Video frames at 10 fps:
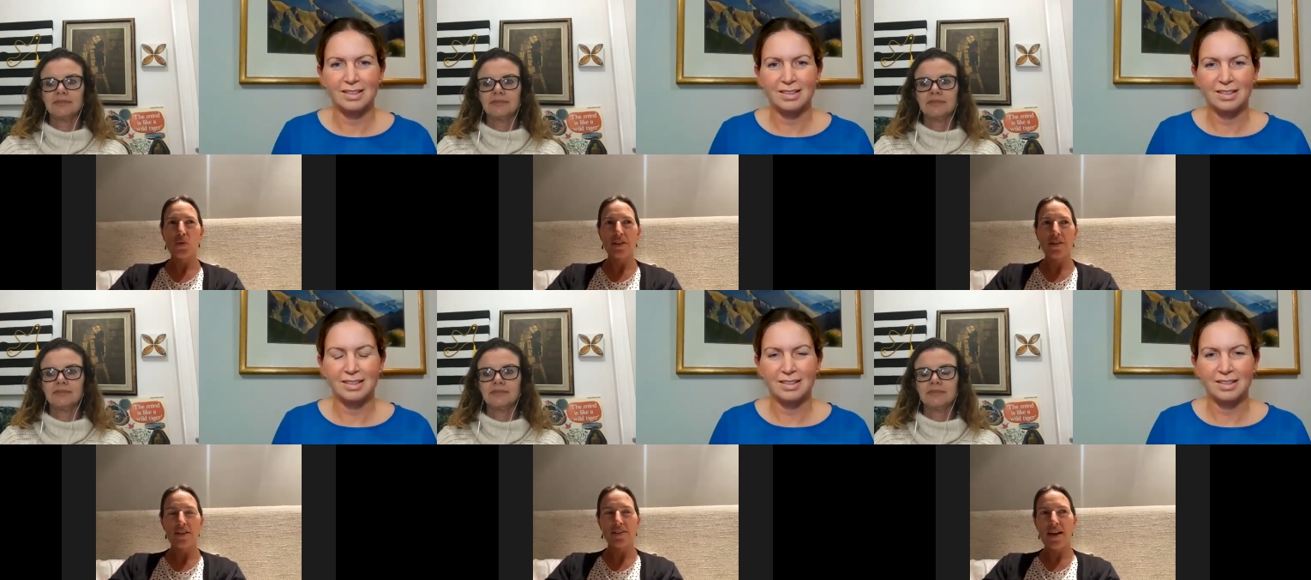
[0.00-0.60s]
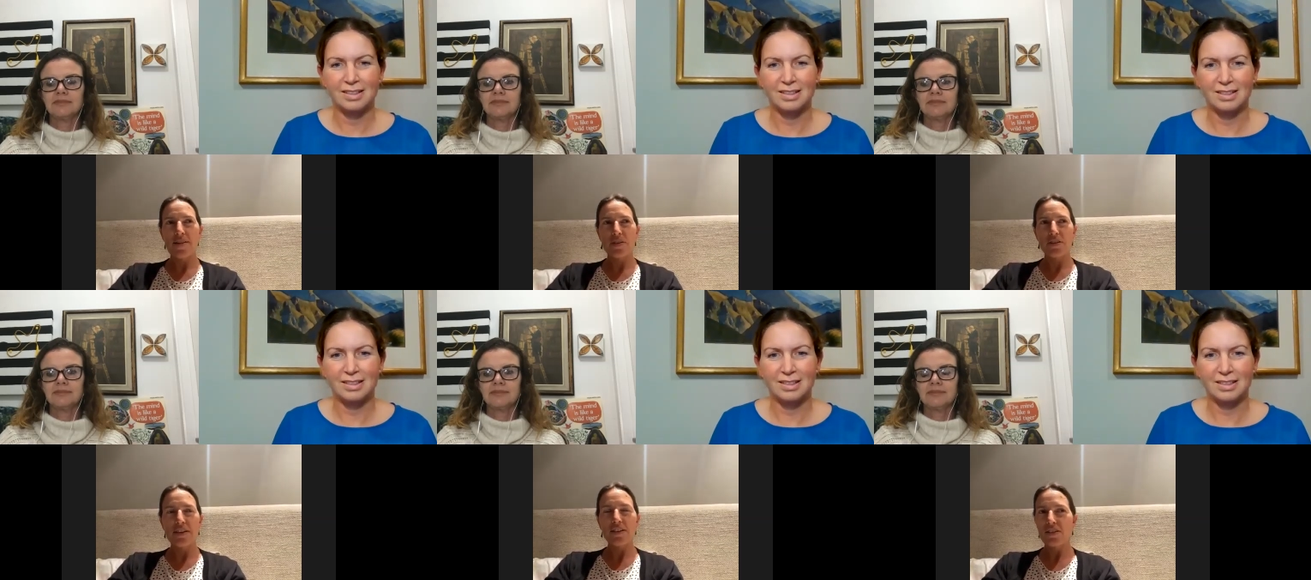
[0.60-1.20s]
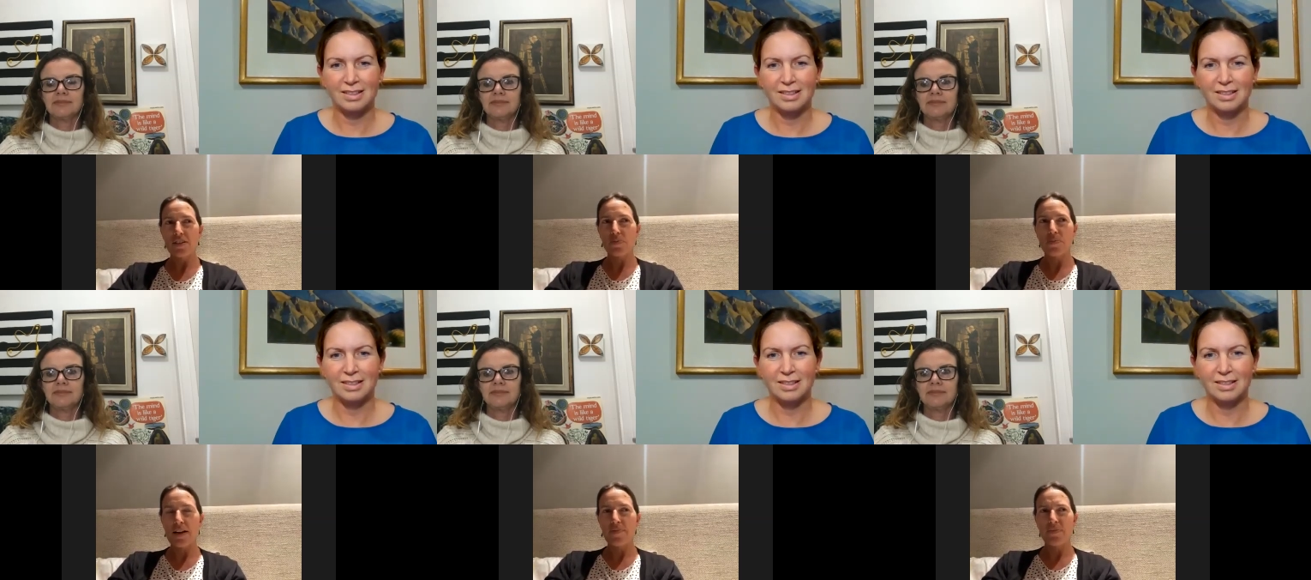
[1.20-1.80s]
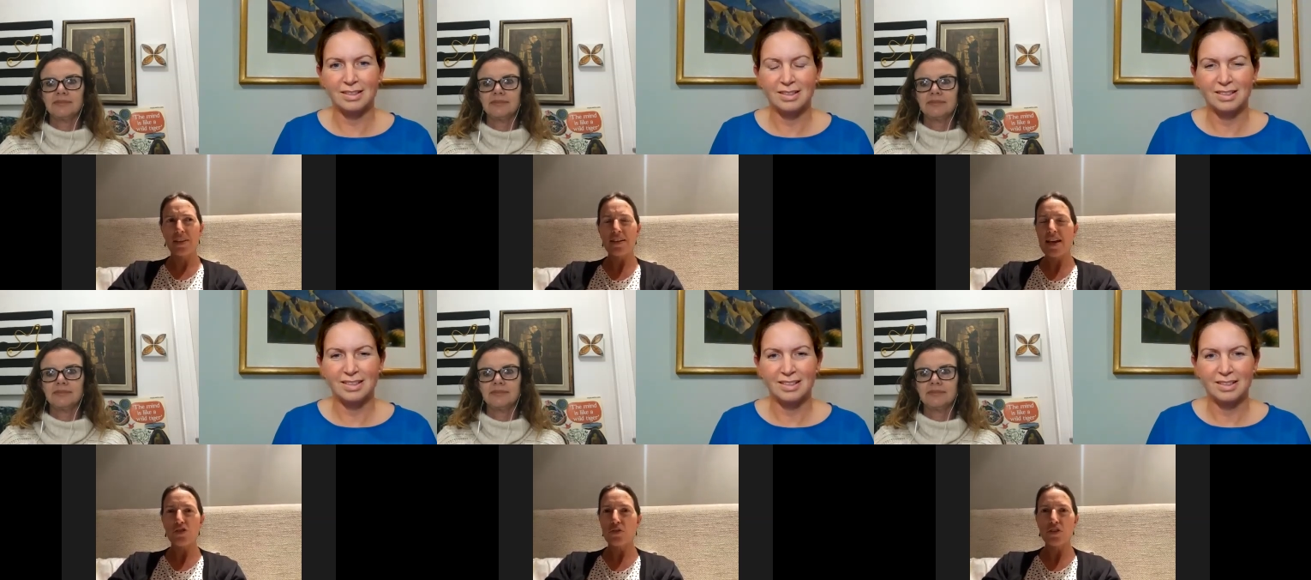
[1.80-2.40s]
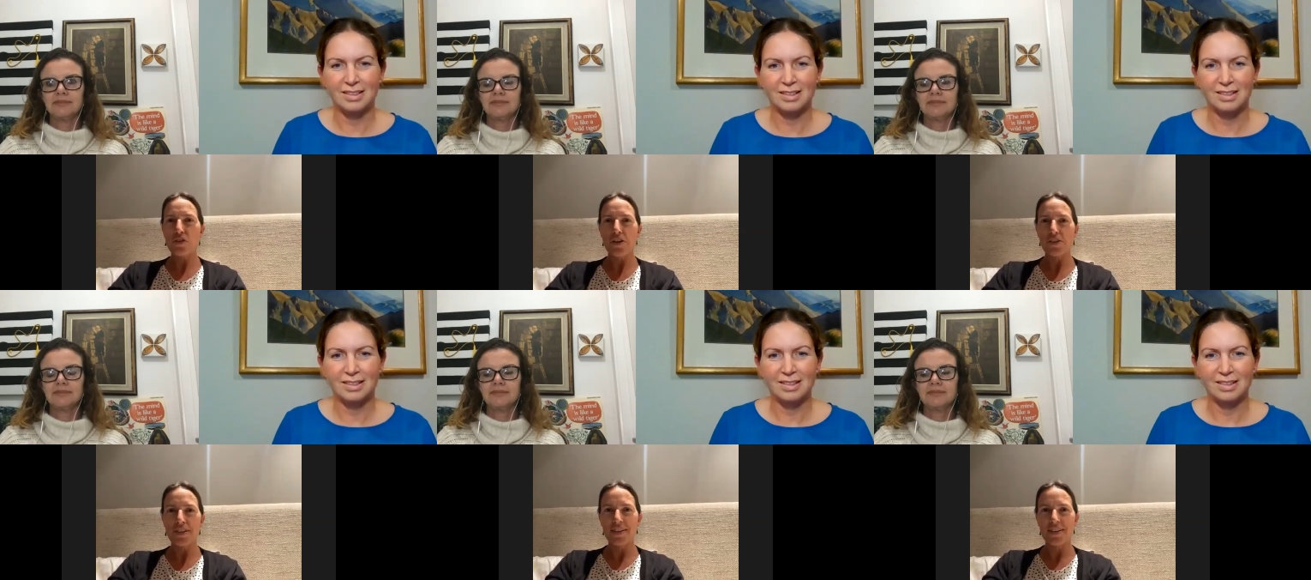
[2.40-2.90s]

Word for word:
Speaker 1: It, um, your kids just um, their natural curiosity